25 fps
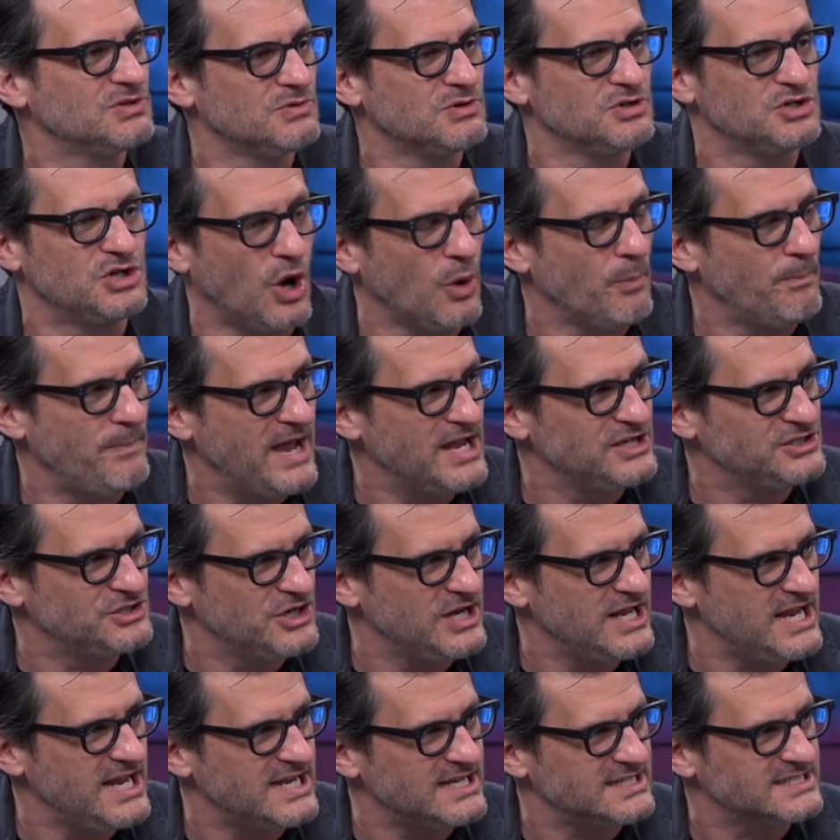don't bend your
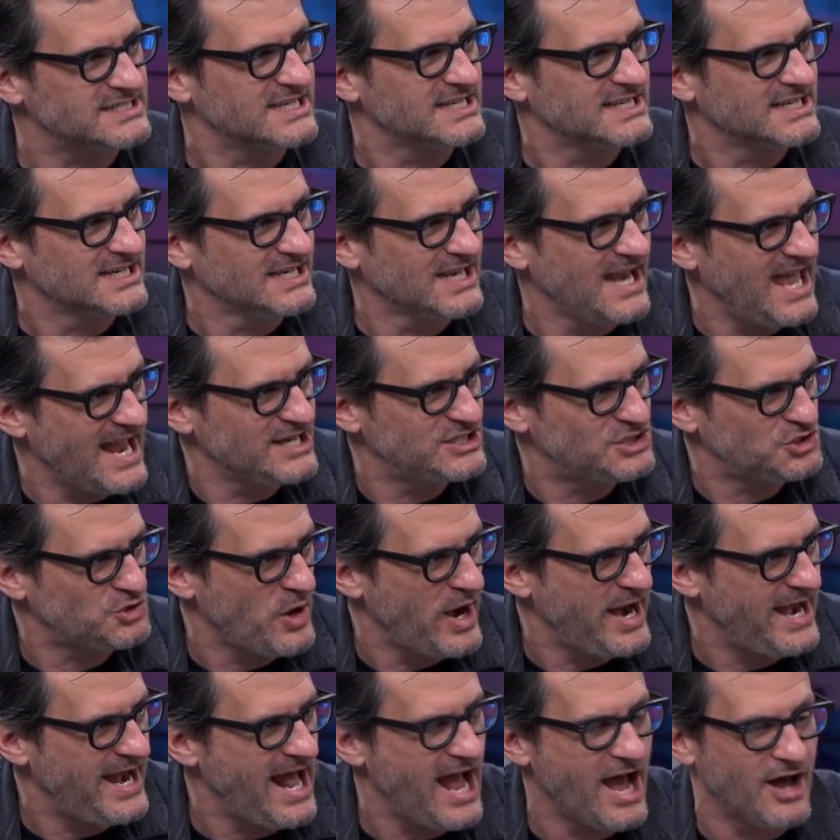knees, leg
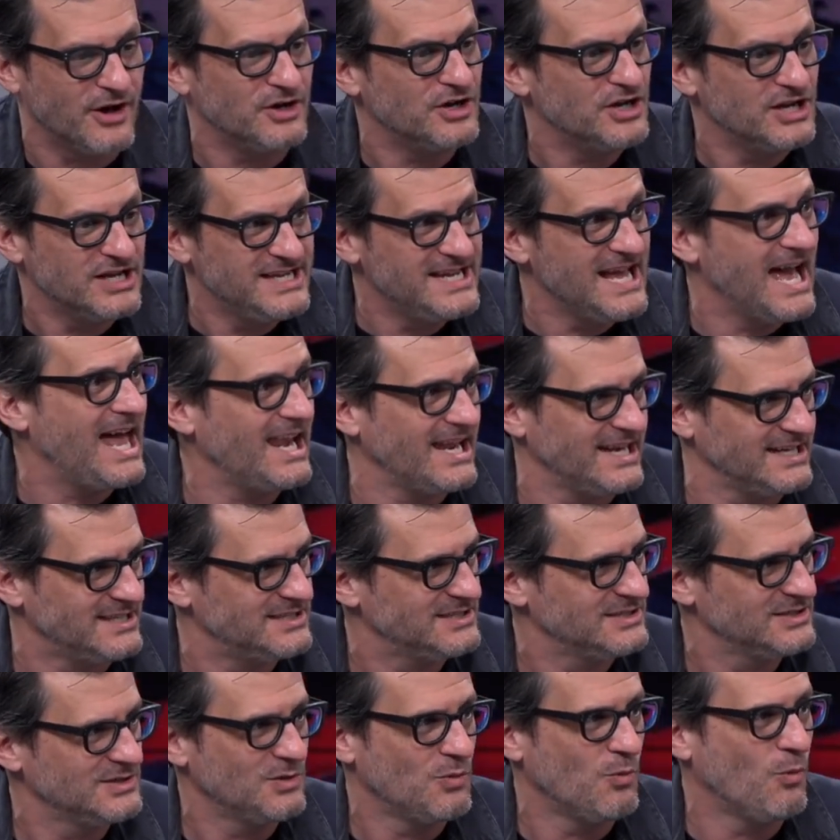straight out, yell
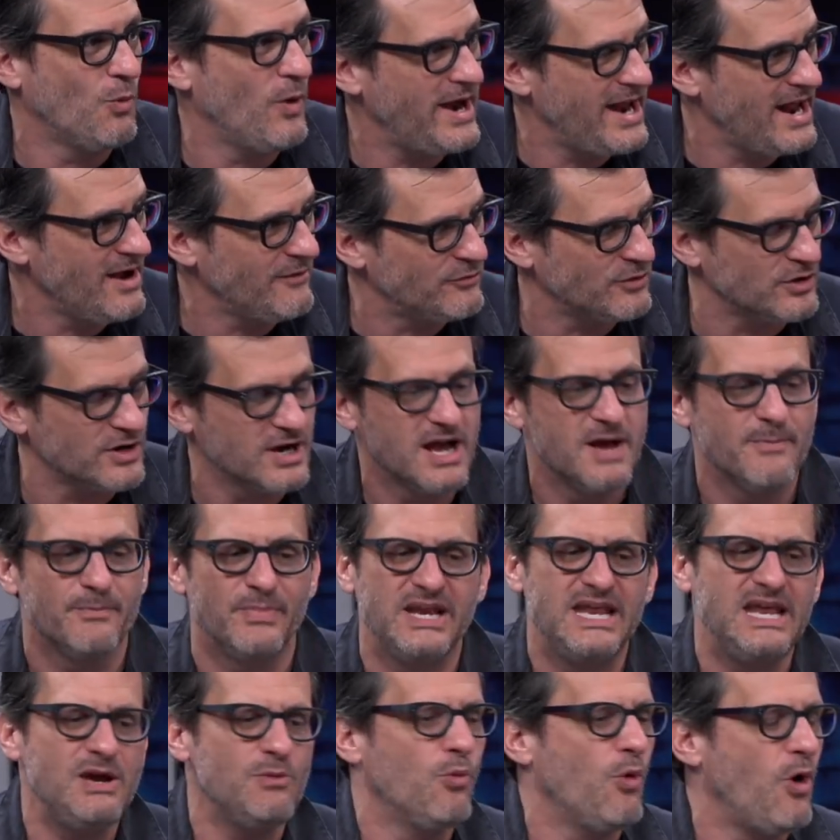it, whatever.
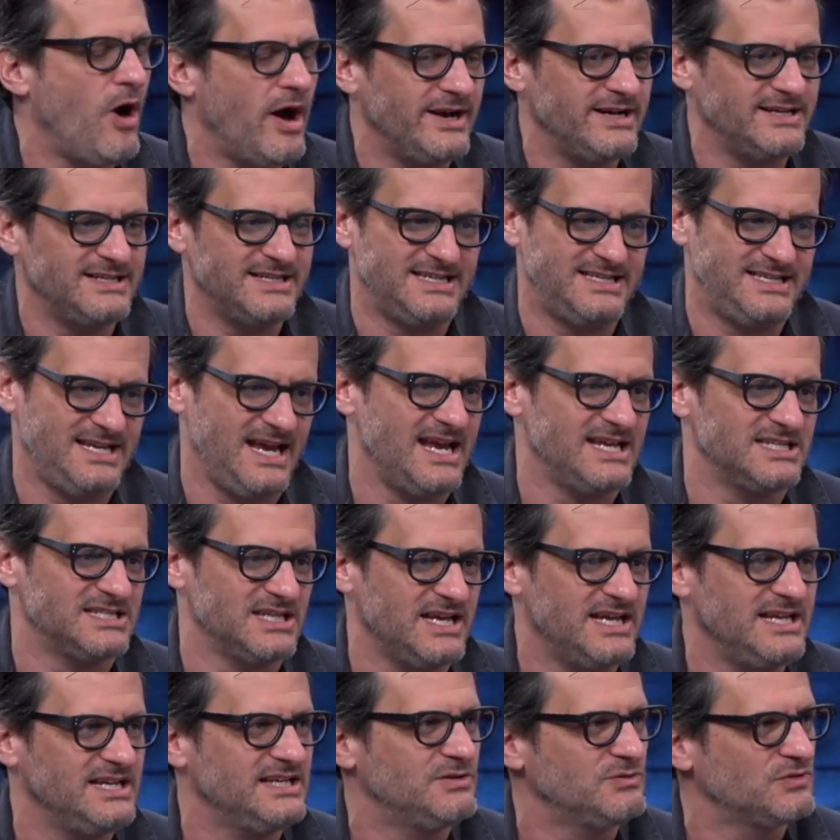But he wanted to tase it.
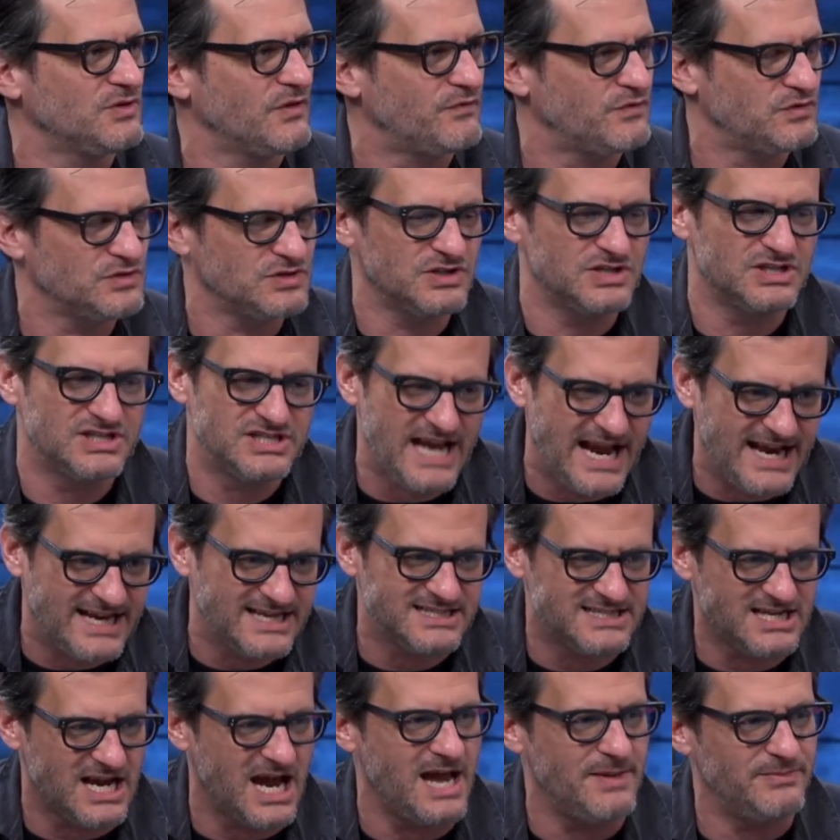He, the
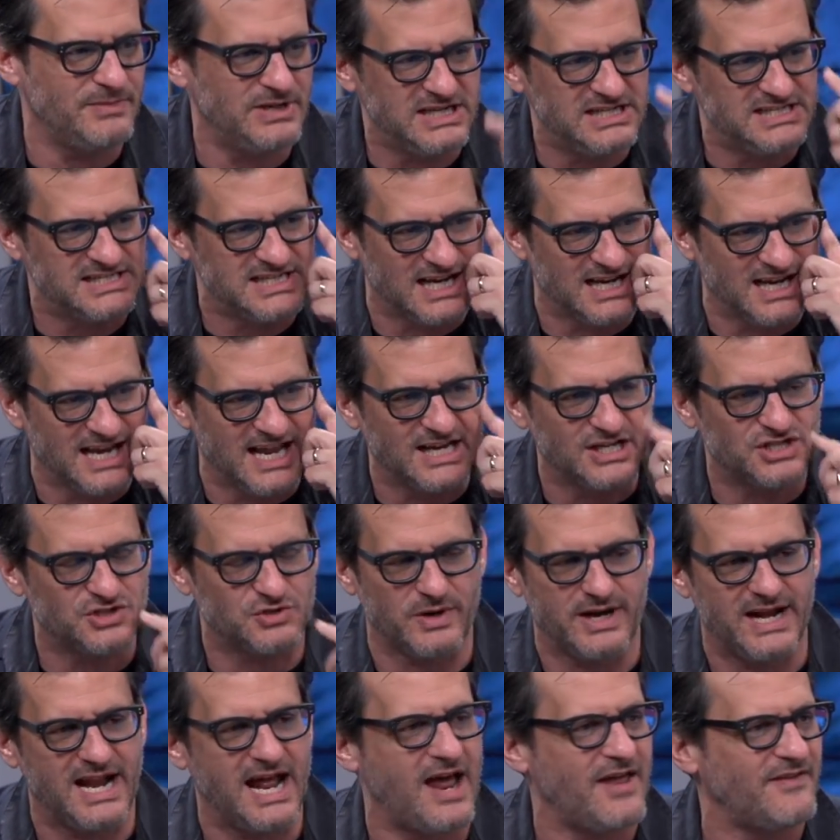second time that he said leg
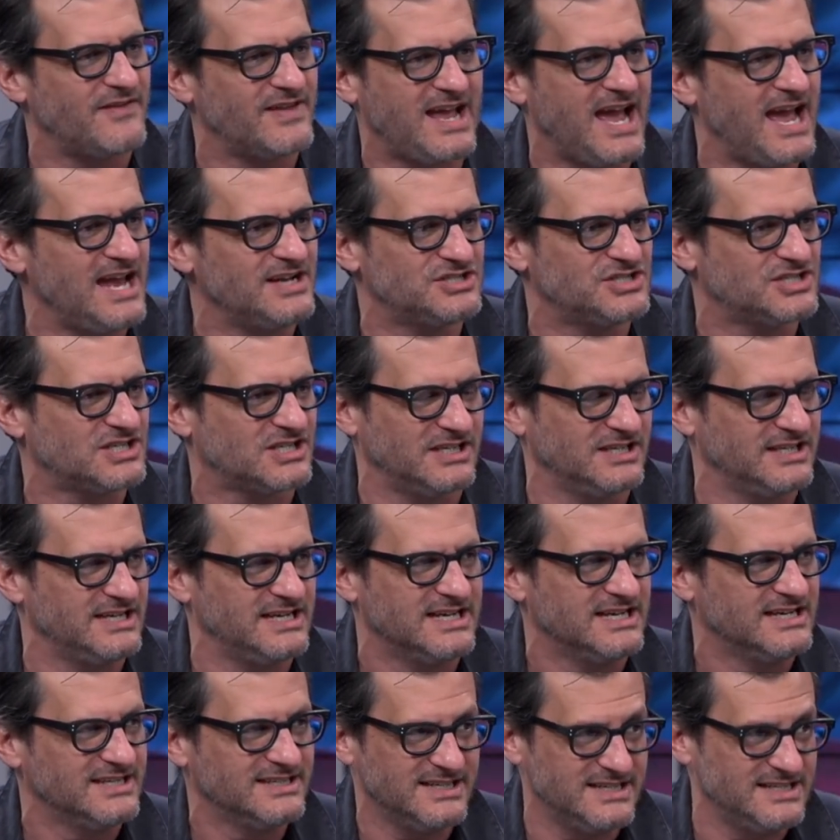straight out, and the guy just
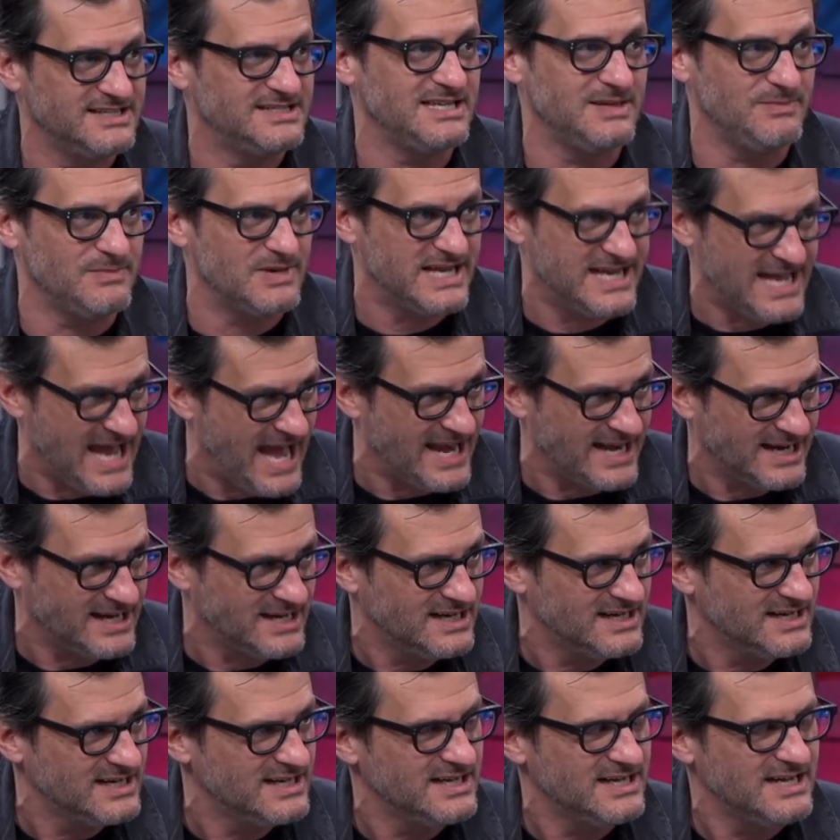clearly didn't seem to get it.